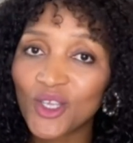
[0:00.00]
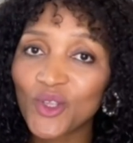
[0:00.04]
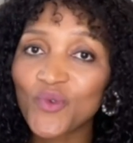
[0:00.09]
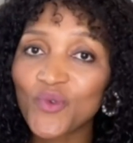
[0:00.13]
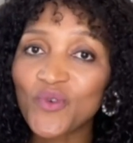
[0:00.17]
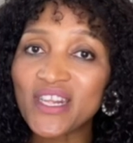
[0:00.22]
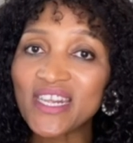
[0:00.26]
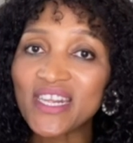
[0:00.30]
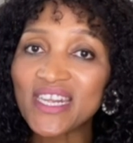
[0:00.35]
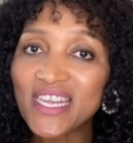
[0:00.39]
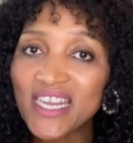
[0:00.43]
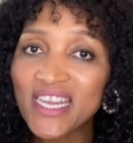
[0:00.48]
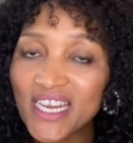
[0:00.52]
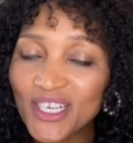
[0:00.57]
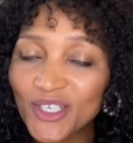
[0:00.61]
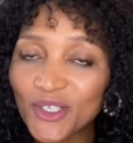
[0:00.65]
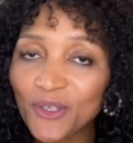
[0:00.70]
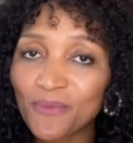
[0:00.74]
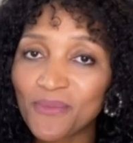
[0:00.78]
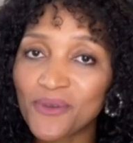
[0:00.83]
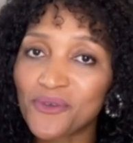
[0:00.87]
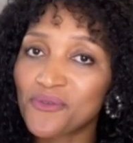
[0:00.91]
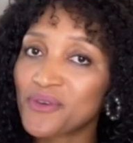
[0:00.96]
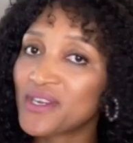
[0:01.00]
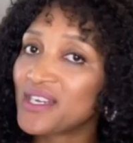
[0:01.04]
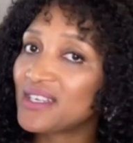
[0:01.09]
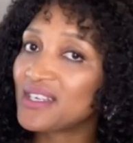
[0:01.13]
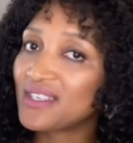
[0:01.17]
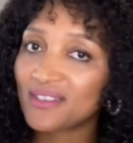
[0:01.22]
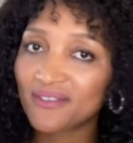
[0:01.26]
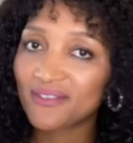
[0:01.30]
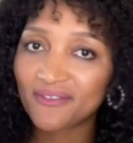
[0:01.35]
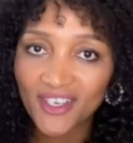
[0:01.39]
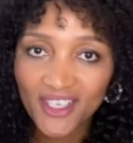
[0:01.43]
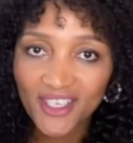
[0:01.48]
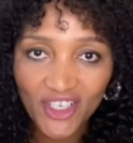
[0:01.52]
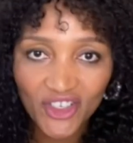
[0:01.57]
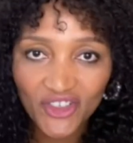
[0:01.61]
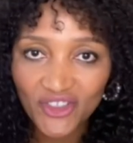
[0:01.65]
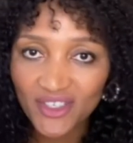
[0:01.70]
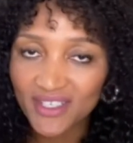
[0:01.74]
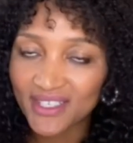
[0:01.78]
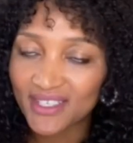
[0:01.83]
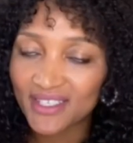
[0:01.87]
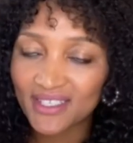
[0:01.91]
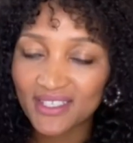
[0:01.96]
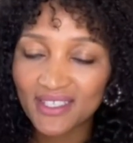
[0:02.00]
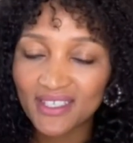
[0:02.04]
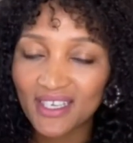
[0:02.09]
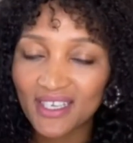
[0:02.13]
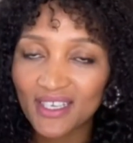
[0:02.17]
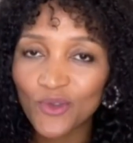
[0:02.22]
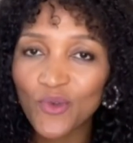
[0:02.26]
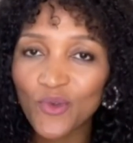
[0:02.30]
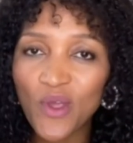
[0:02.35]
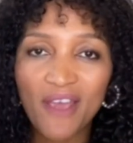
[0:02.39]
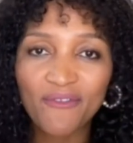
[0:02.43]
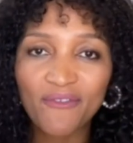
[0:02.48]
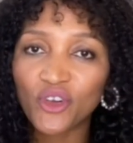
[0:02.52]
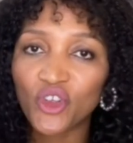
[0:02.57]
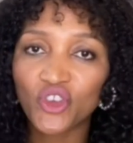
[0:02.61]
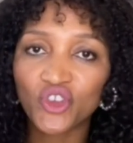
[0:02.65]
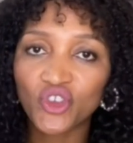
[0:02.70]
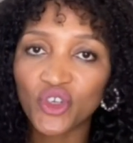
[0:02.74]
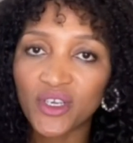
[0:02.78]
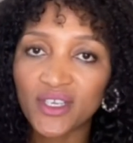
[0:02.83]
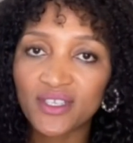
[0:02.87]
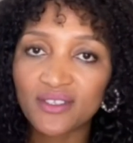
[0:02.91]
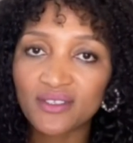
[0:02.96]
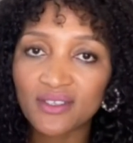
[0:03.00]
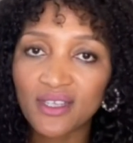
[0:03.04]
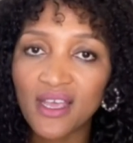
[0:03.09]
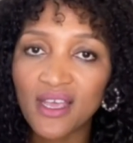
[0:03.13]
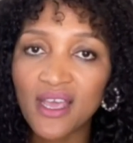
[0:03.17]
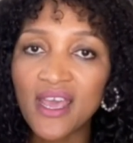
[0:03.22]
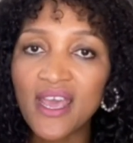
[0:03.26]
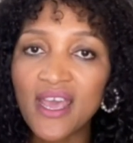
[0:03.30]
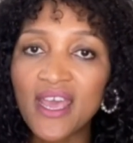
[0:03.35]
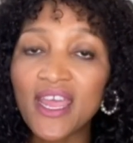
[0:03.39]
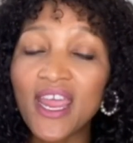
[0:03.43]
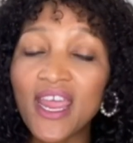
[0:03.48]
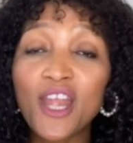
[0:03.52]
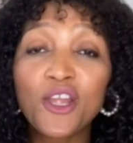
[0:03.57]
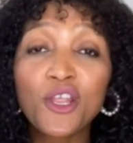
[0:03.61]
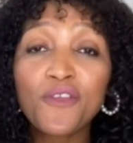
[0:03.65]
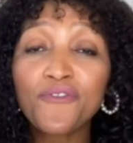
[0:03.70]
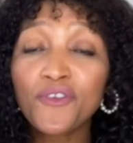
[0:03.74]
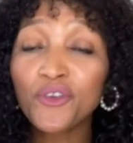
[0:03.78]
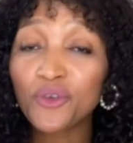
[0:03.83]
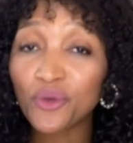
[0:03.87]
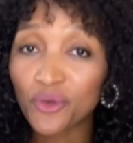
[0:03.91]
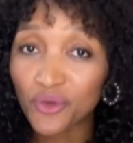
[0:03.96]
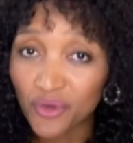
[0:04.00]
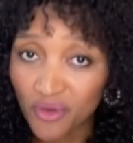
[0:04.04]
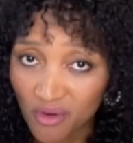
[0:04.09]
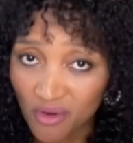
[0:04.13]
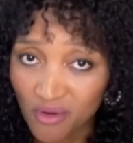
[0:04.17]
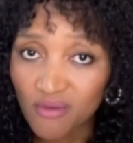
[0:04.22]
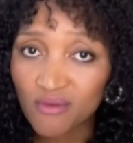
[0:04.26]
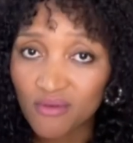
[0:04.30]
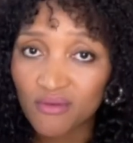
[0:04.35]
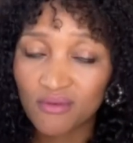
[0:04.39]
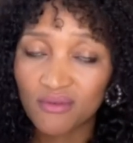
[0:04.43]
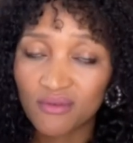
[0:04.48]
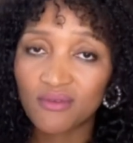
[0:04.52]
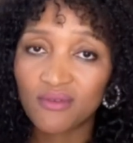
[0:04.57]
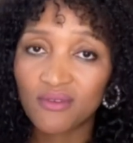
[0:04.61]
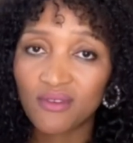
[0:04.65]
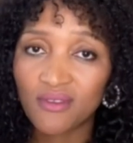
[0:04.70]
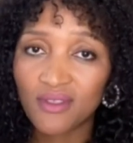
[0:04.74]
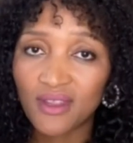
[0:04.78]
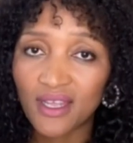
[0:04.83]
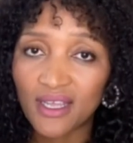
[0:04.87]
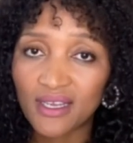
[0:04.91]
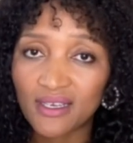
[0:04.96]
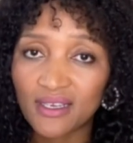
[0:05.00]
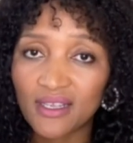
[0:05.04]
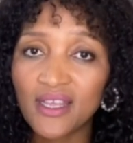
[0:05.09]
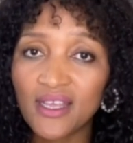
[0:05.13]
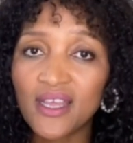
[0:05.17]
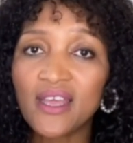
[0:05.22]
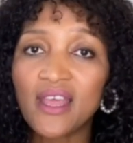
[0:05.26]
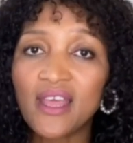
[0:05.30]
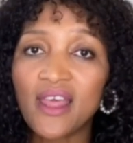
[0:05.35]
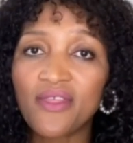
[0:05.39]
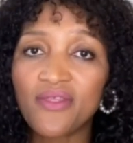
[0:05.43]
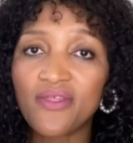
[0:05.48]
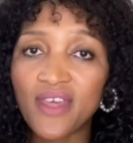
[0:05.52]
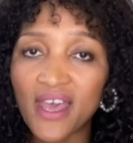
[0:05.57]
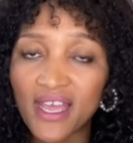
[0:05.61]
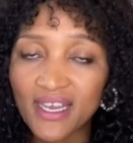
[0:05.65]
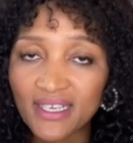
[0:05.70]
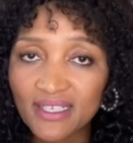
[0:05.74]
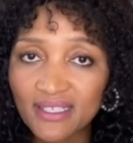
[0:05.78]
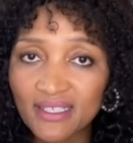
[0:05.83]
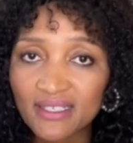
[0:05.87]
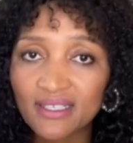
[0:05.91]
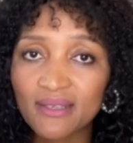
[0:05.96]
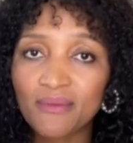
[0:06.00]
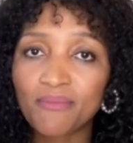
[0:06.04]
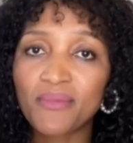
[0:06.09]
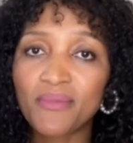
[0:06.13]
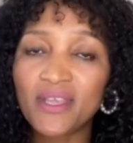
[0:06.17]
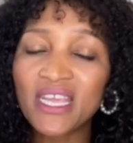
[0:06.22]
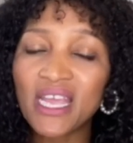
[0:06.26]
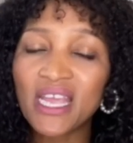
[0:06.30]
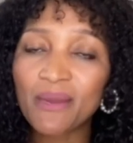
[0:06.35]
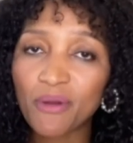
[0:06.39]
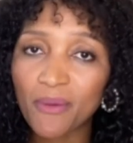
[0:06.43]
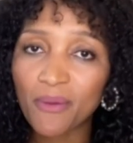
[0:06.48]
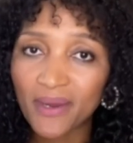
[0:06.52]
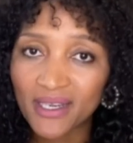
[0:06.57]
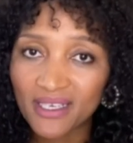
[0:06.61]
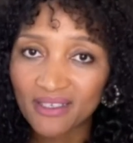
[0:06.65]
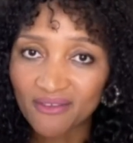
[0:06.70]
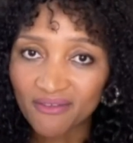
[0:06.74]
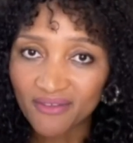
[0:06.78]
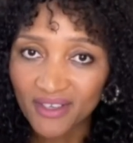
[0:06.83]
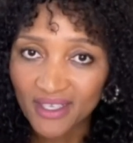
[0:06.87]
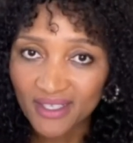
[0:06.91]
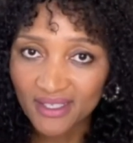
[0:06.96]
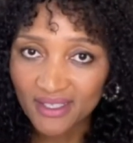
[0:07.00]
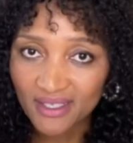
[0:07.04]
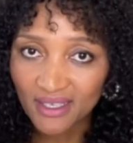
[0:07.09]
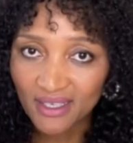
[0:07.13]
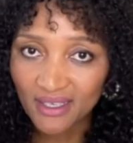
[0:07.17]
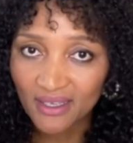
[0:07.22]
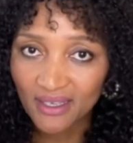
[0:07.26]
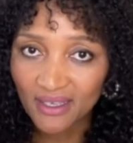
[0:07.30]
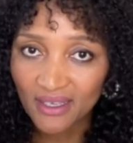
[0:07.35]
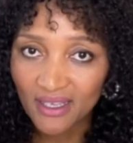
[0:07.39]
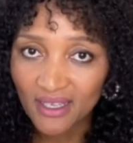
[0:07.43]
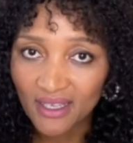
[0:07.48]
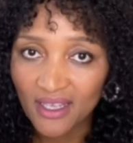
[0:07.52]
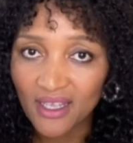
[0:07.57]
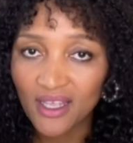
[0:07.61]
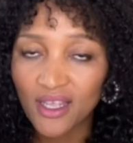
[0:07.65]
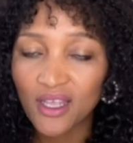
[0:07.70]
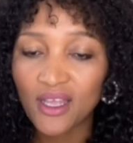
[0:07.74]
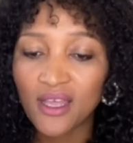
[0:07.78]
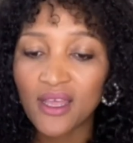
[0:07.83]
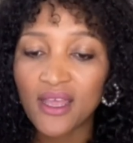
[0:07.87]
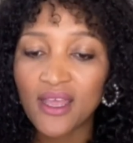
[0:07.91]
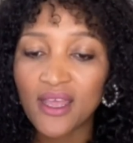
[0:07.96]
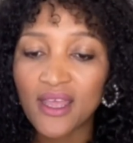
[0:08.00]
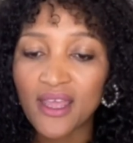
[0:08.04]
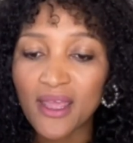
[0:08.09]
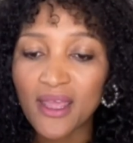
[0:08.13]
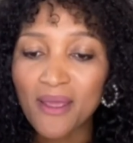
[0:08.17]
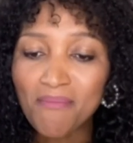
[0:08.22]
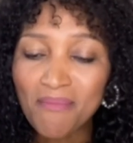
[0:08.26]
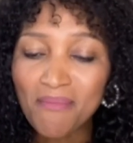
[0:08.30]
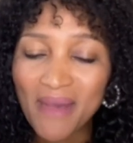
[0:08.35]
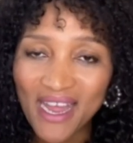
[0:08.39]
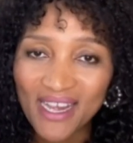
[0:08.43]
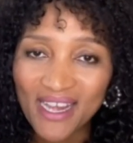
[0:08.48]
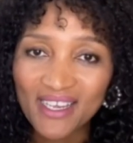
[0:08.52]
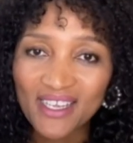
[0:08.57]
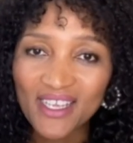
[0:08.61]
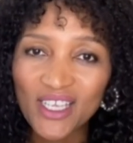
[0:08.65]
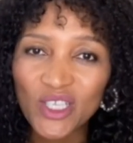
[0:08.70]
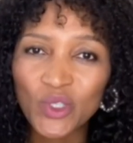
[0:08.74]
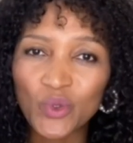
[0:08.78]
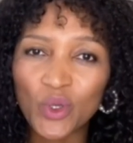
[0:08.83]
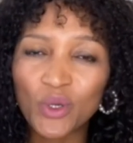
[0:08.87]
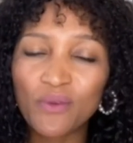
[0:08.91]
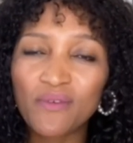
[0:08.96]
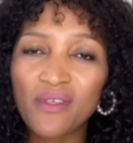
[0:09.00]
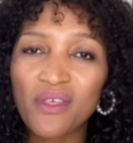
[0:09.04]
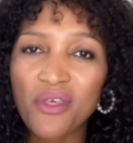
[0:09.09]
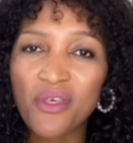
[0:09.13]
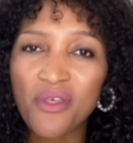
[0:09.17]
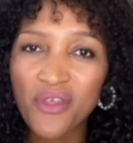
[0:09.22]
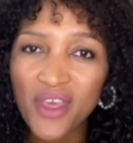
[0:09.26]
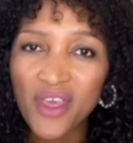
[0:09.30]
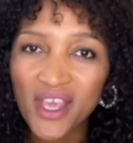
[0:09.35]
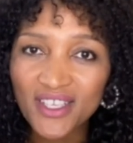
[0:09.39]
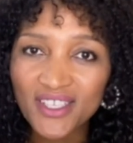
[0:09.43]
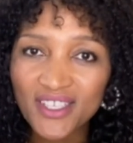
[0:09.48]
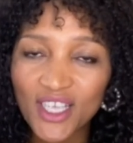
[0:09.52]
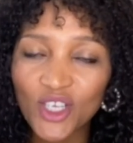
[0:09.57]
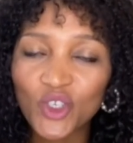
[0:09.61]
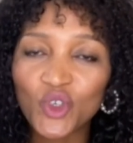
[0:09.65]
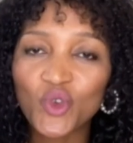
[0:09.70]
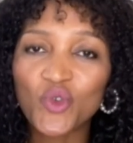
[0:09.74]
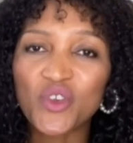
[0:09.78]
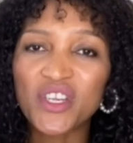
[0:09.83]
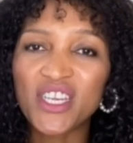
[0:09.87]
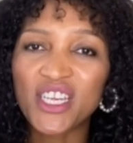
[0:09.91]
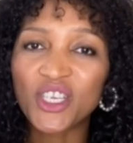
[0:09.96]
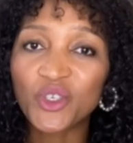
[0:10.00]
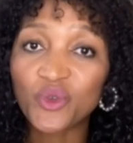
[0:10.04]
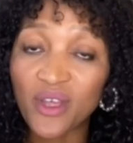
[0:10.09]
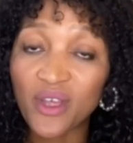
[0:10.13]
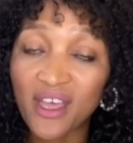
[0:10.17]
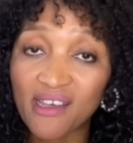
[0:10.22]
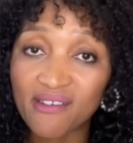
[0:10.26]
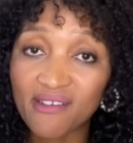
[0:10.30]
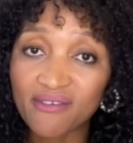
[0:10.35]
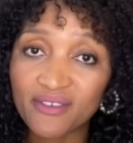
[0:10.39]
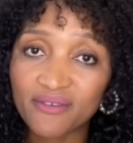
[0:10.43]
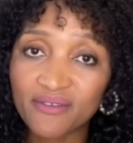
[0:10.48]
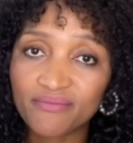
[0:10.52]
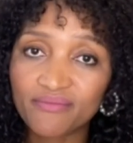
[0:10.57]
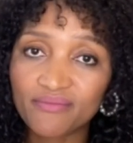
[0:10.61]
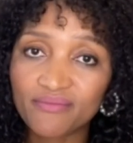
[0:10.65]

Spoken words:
You need to be ready financially. You have no choice. And if you don't know that being a property investor, imali is one of the things that you need to have.